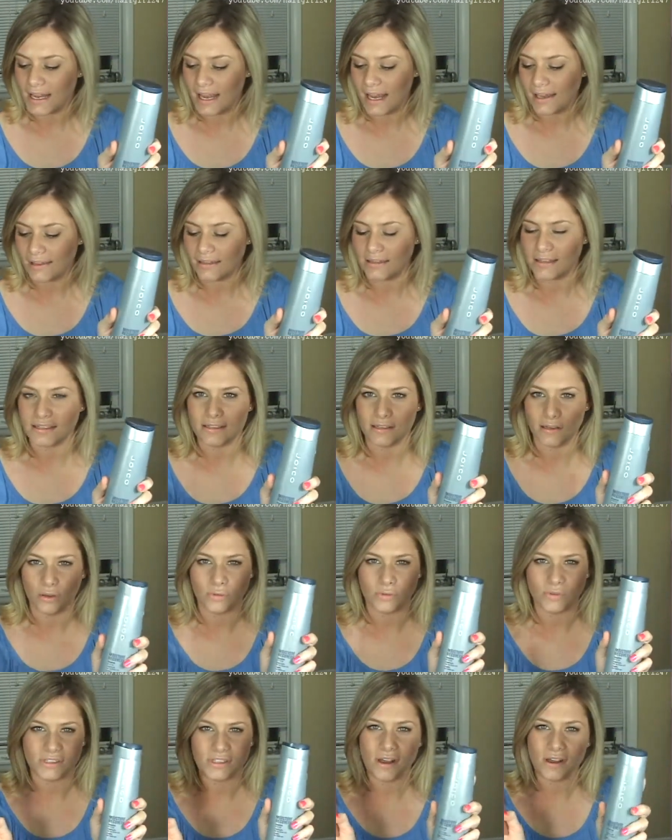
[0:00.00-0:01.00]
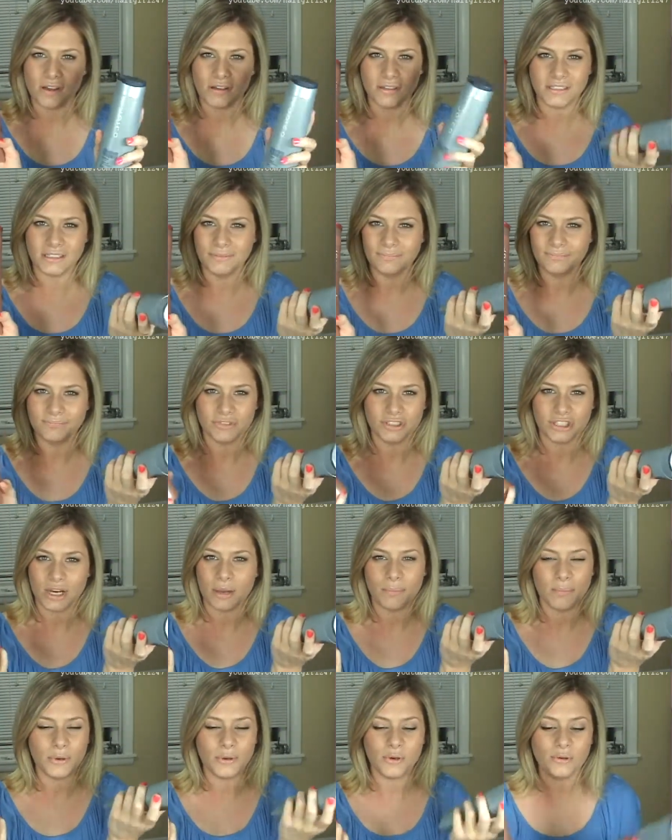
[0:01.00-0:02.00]
and the Silk Result
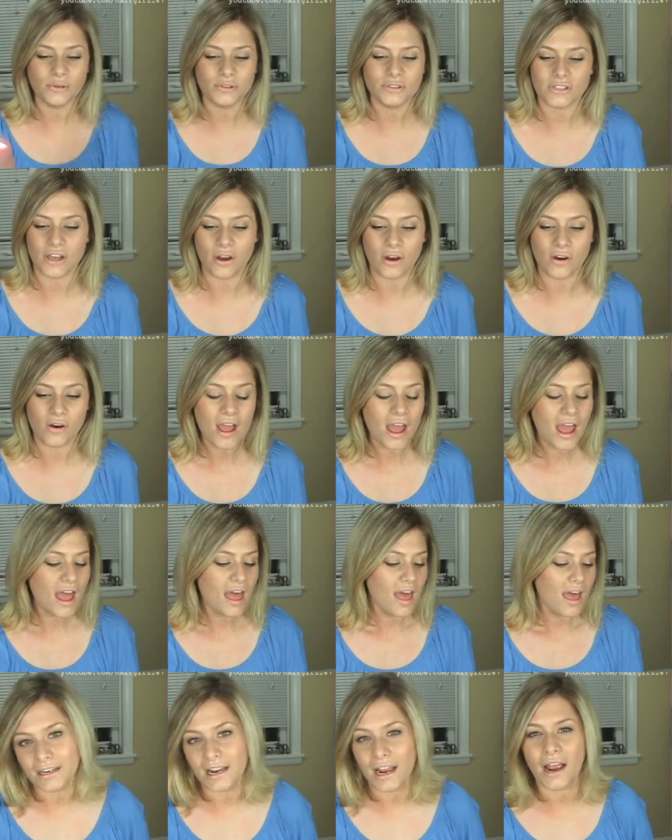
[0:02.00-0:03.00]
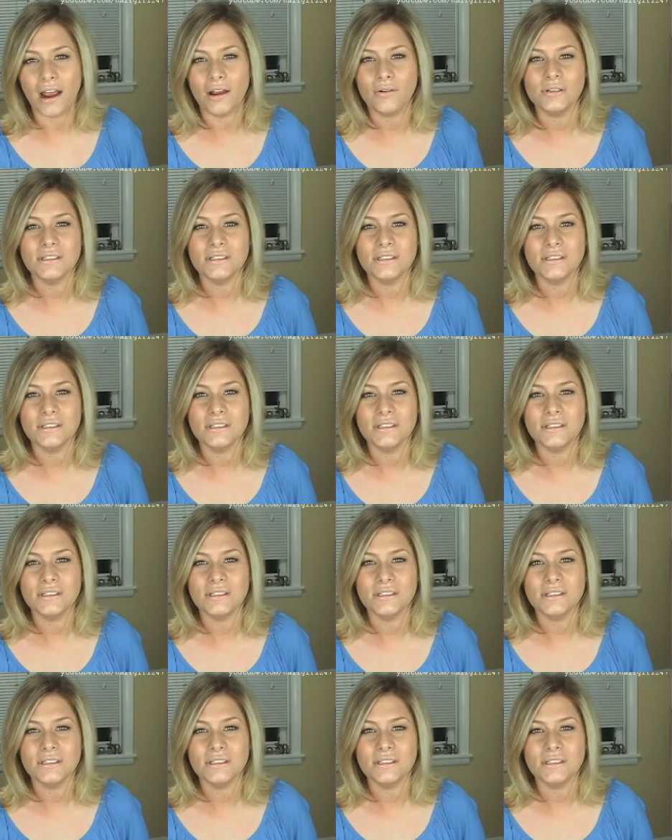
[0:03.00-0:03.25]
shampoo, so I